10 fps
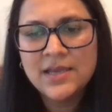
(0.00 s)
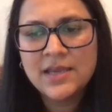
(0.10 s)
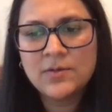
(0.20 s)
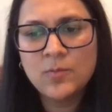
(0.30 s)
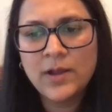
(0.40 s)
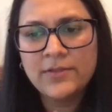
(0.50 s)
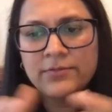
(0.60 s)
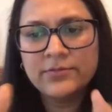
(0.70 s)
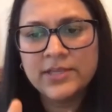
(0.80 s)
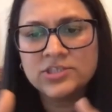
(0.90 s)
and what
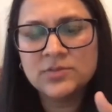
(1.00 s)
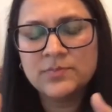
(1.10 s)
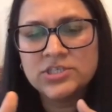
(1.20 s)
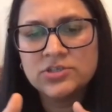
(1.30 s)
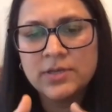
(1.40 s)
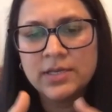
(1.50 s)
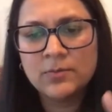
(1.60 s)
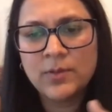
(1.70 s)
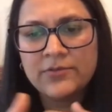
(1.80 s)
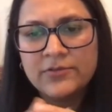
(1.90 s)
they should be doing and
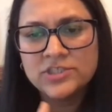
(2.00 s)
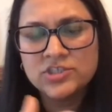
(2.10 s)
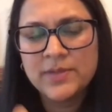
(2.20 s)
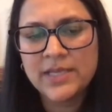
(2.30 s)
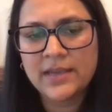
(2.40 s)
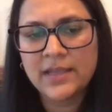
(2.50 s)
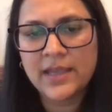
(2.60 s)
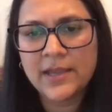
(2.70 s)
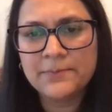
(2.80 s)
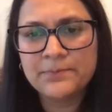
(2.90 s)
whether they should be getting it.